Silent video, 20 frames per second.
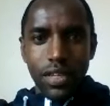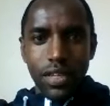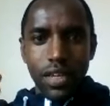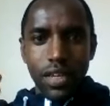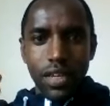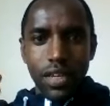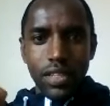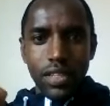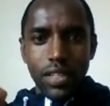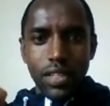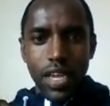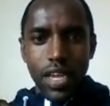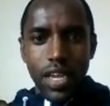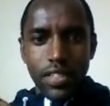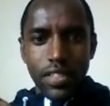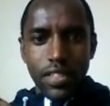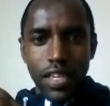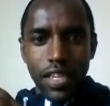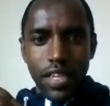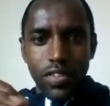And the
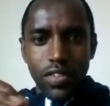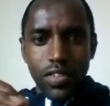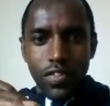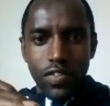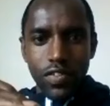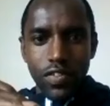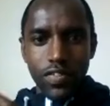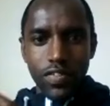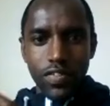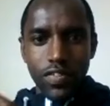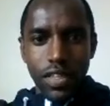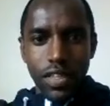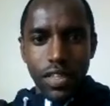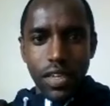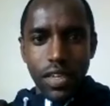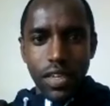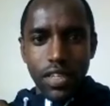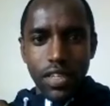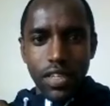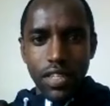excellence of
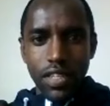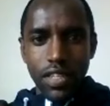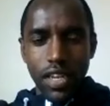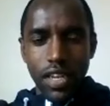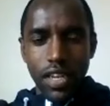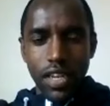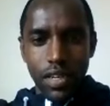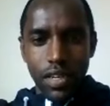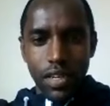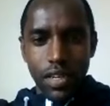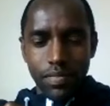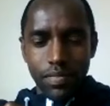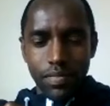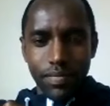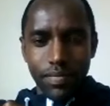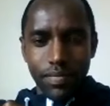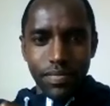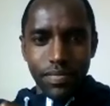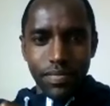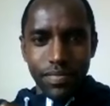everything is Salah.
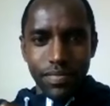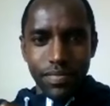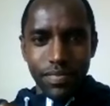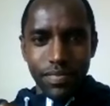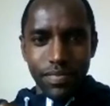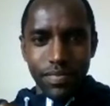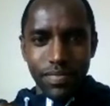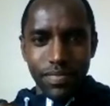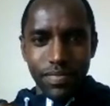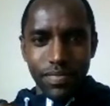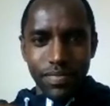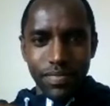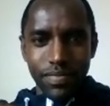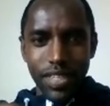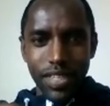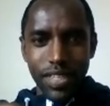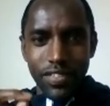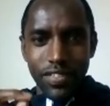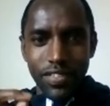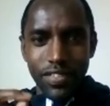
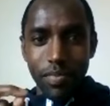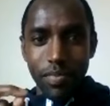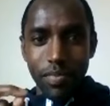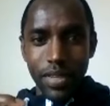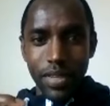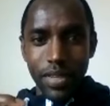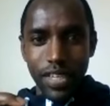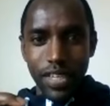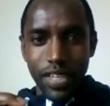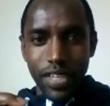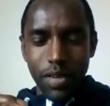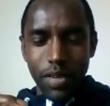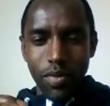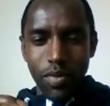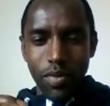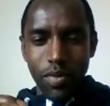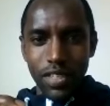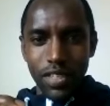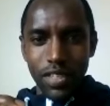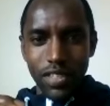That's the beginning
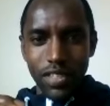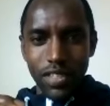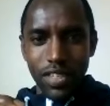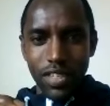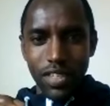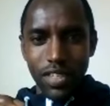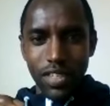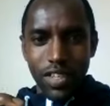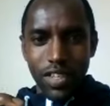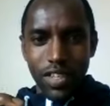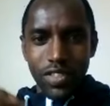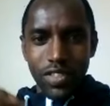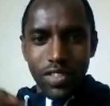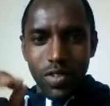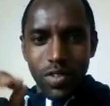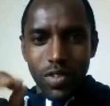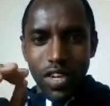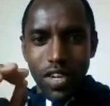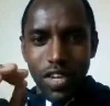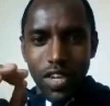point.
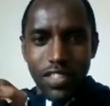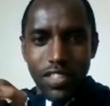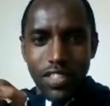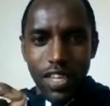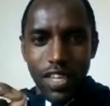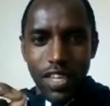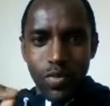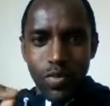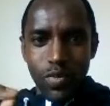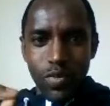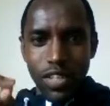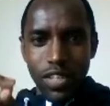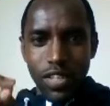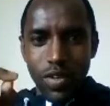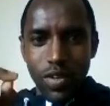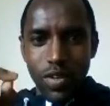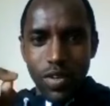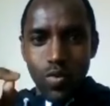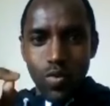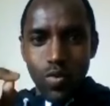So let's start with
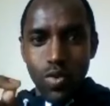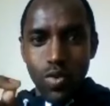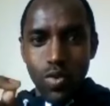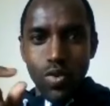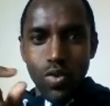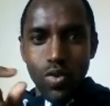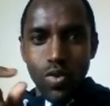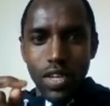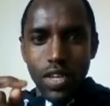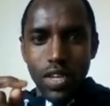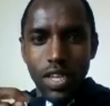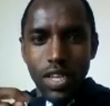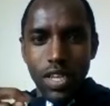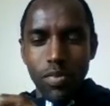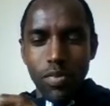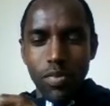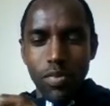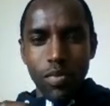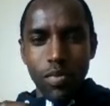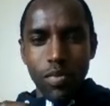wudu, as I
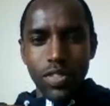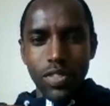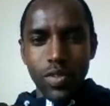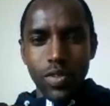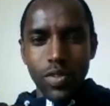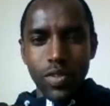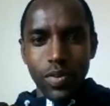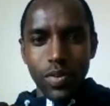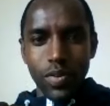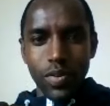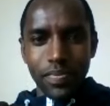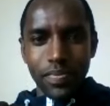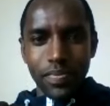promise you.